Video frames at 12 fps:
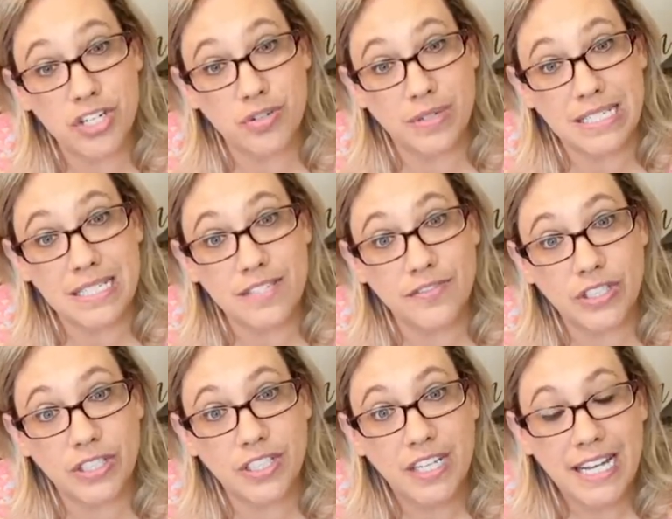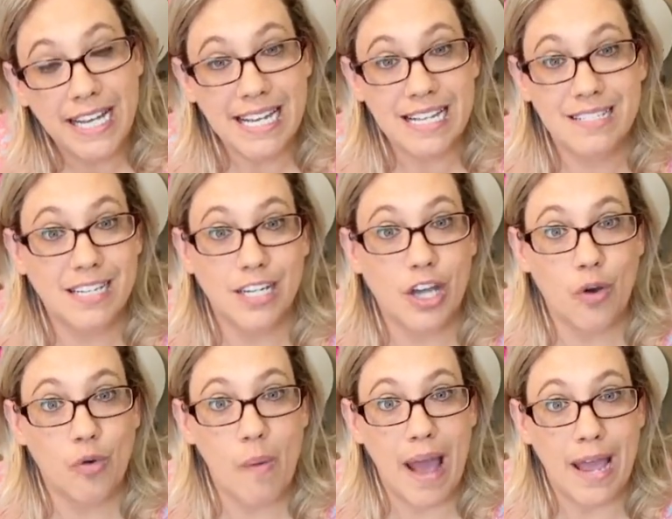transfer is going to go
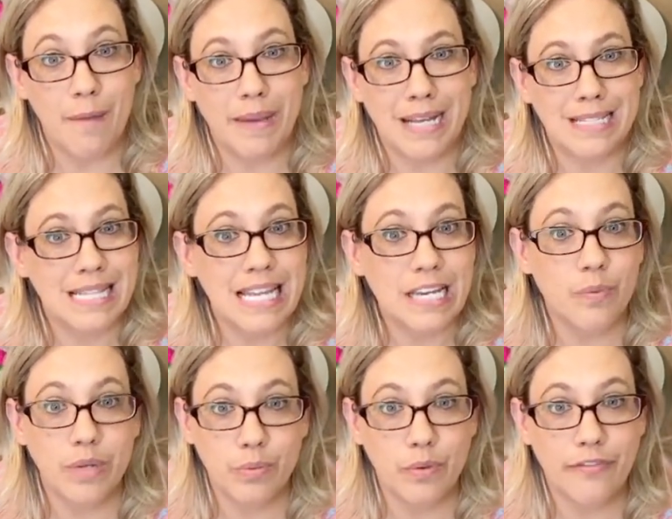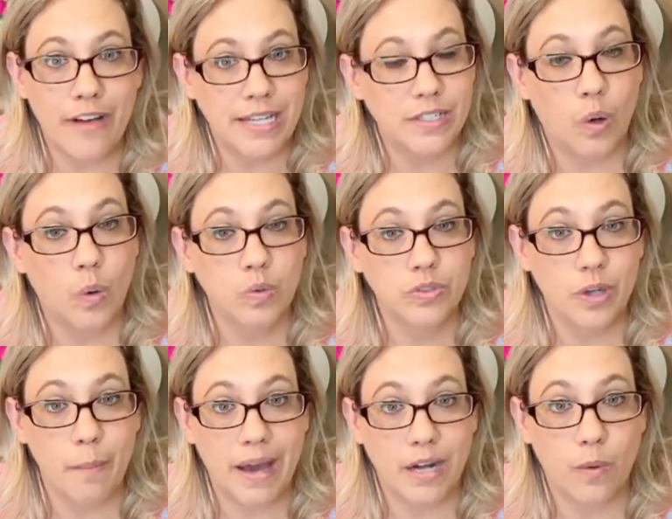away because liquid will find holes no
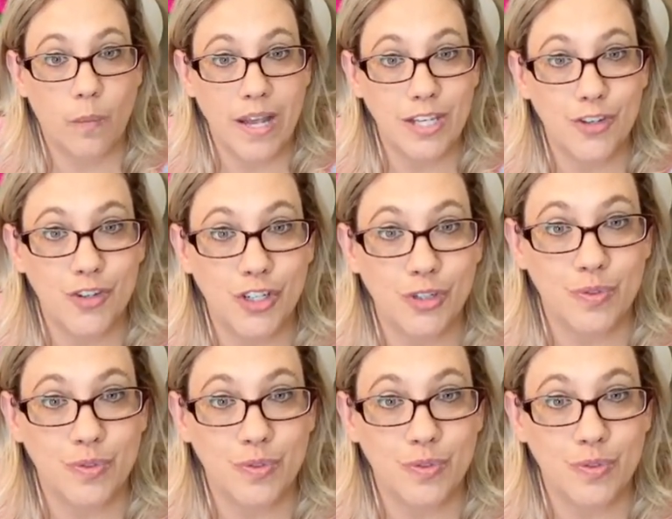matter what you do.